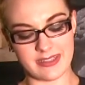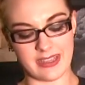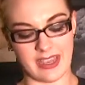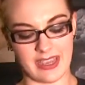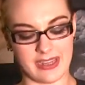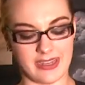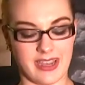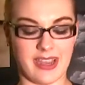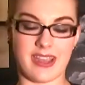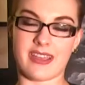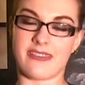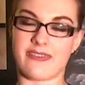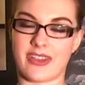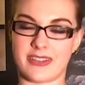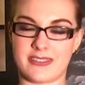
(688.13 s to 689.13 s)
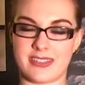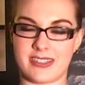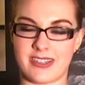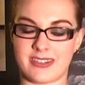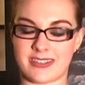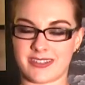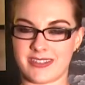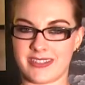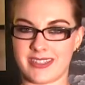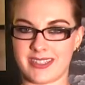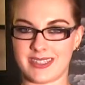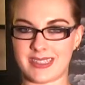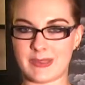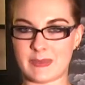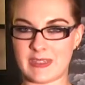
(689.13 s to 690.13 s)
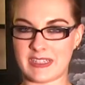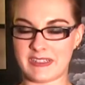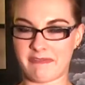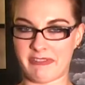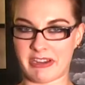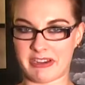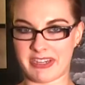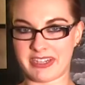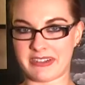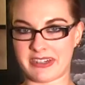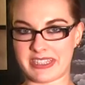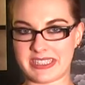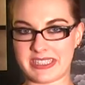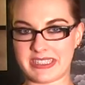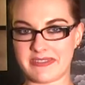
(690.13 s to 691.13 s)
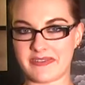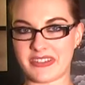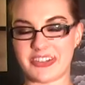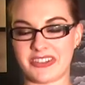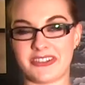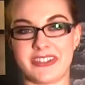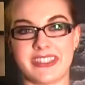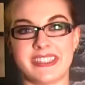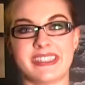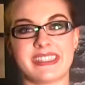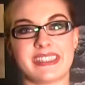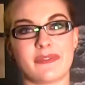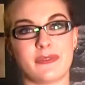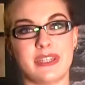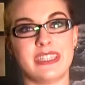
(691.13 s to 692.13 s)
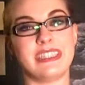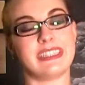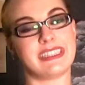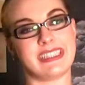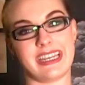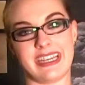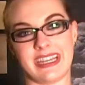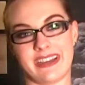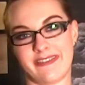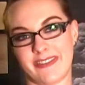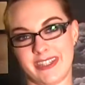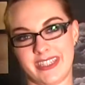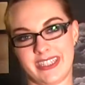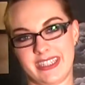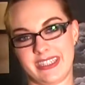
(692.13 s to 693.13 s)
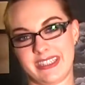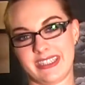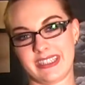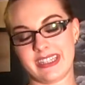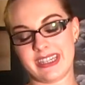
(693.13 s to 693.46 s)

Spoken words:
And I have found a doctor that is being very aggressive and agrees that we need to take everything.